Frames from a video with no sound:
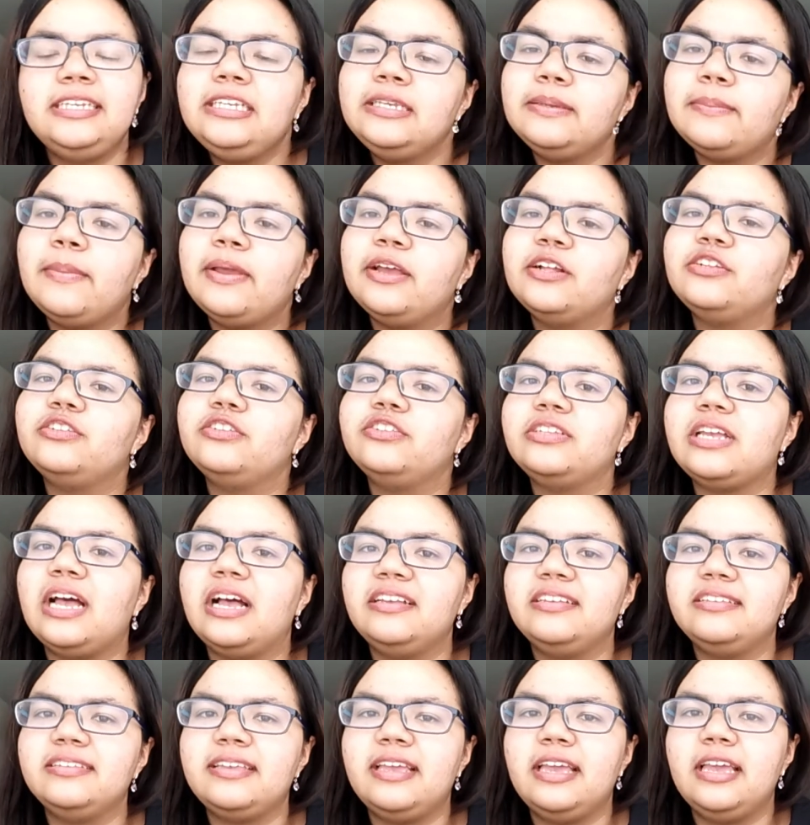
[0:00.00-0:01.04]
emails
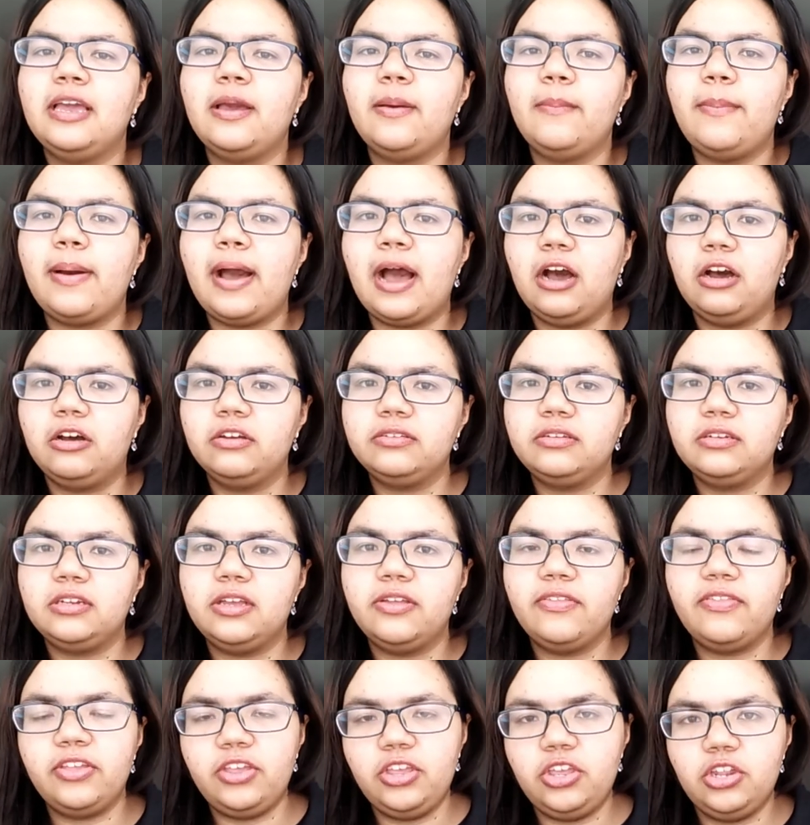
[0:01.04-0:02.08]
asking about
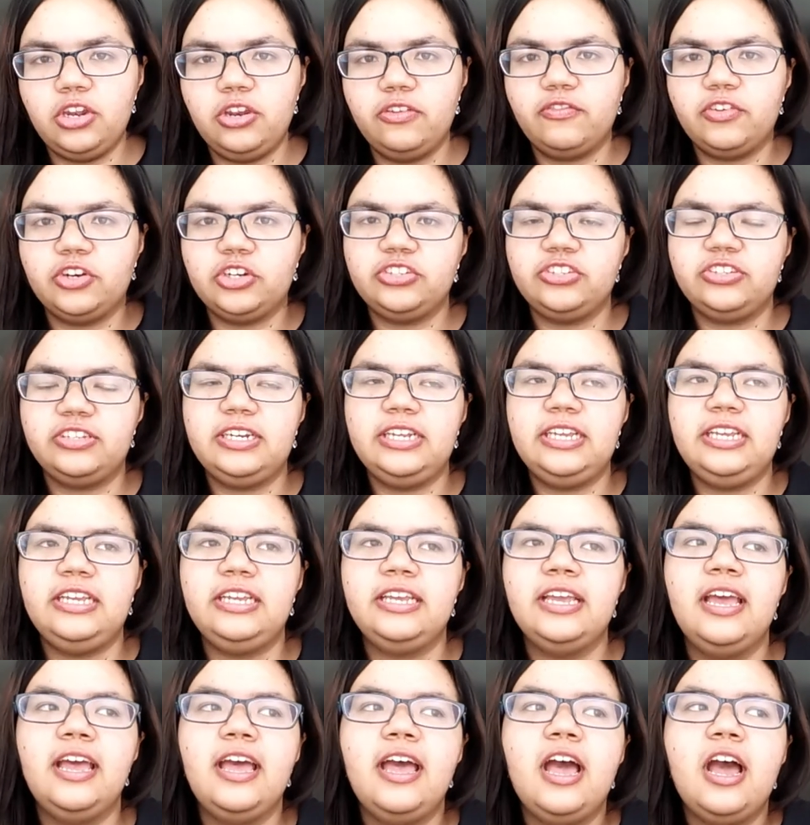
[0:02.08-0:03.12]
the
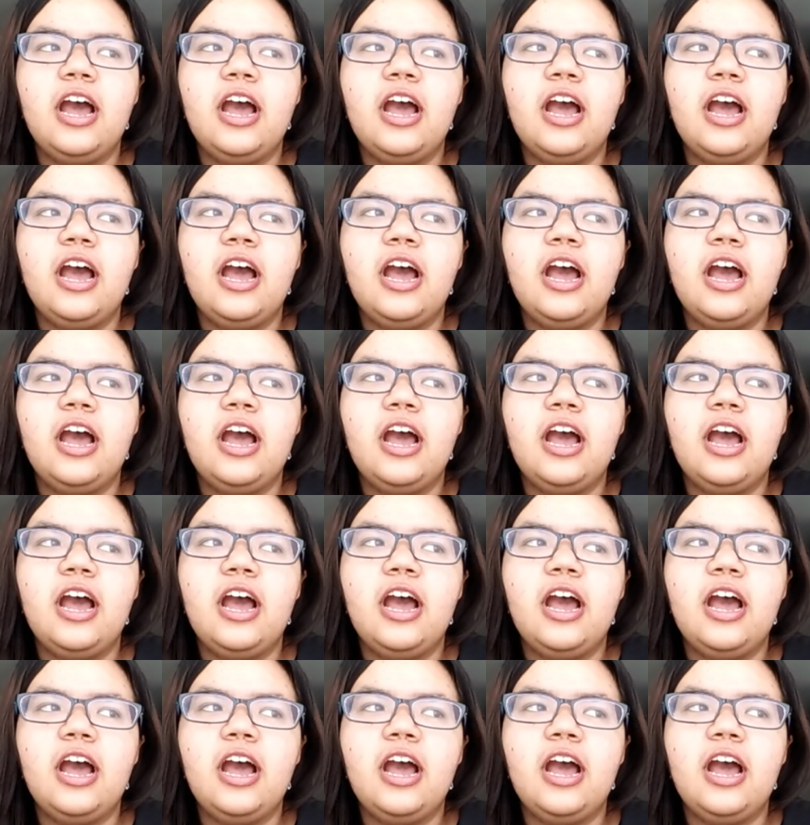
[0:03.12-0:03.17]
university,